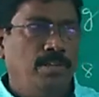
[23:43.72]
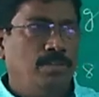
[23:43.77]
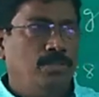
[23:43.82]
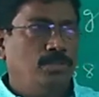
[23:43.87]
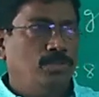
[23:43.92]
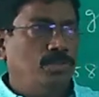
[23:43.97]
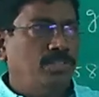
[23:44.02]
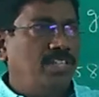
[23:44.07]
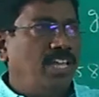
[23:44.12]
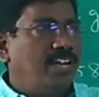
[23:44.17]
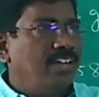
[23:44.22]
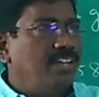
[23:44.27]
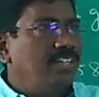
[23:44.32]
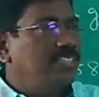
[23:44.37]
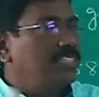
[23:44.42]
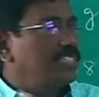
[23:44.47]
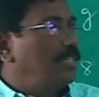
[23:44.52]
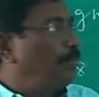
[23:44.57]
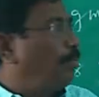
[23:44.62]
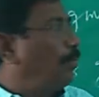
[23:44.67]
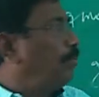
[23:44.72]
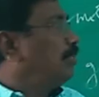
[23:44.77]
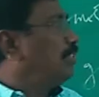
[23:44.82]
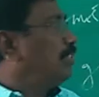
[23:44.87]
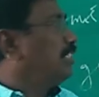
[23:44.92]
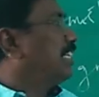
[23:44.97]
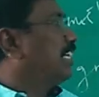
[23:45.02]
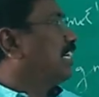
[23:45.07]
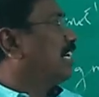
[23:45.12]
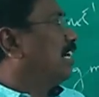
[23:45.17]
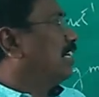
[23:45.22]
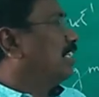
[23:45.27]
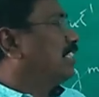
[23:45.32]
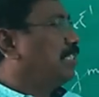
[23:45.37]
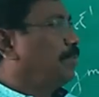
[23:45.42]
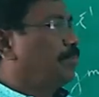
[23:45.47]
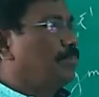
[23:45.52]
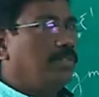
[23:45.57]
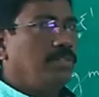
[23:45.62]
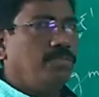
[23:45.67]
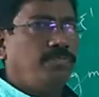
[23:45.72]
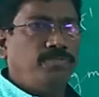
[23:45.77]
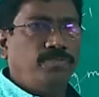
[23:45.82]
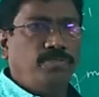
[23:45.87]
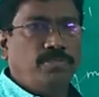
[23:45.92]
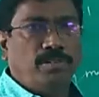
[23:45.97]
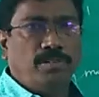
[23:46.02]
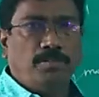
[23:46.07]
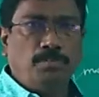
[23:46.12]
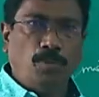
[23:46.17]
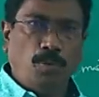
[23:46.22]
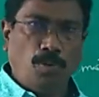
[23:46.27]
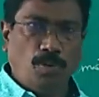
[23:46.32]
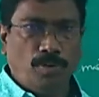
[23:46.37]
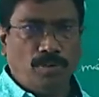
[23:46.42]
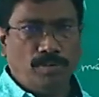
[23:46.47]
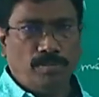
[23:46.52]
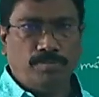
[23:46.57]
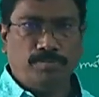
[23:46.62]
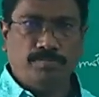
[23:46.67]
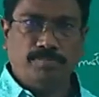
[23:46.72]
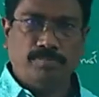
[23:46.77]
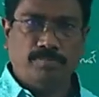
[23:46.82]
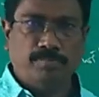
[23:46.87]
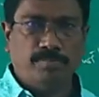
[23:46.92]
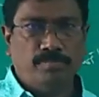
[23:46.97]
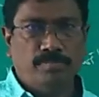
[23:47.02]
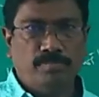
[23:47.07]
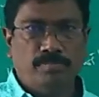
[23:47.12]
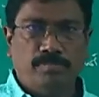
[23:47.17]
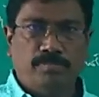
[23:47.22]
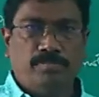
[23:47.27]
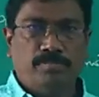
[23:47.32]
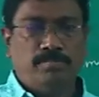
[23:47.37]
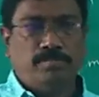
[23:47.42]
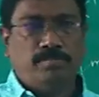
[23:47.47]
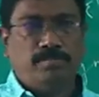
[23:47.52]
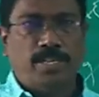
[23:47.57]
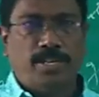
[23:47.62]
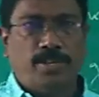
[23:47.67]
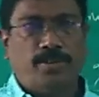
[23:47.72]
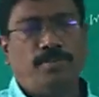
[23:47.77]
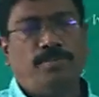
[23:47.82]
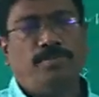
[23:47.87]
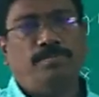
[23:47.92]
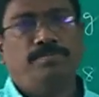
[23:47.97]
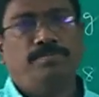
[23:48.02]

So that is about the concept of mole. Thank you.